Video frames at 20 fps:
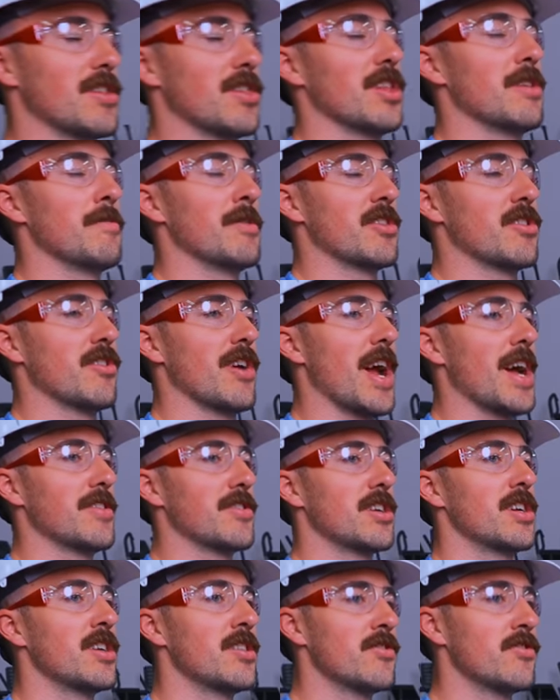the limit they're
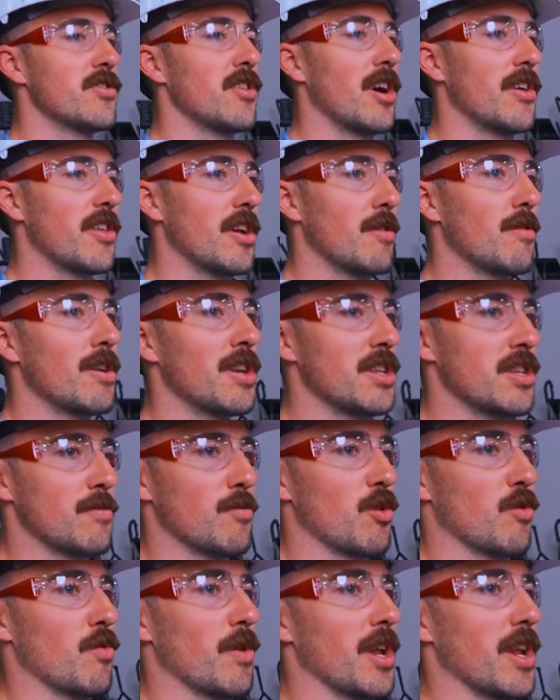asking, so I think we need some
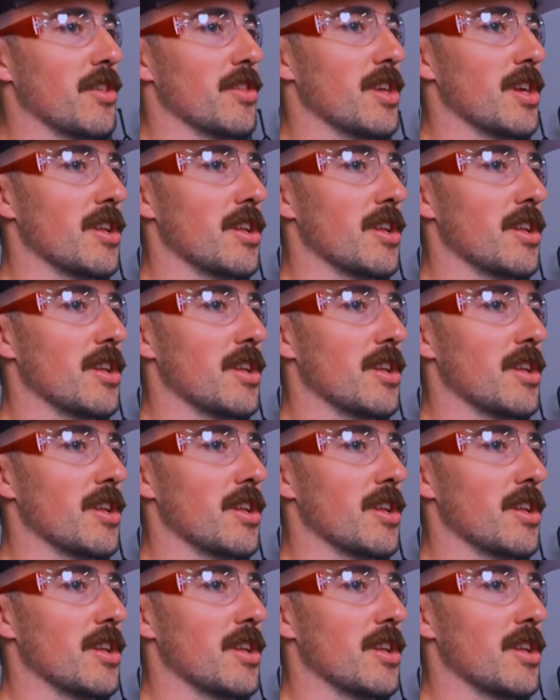more weight on the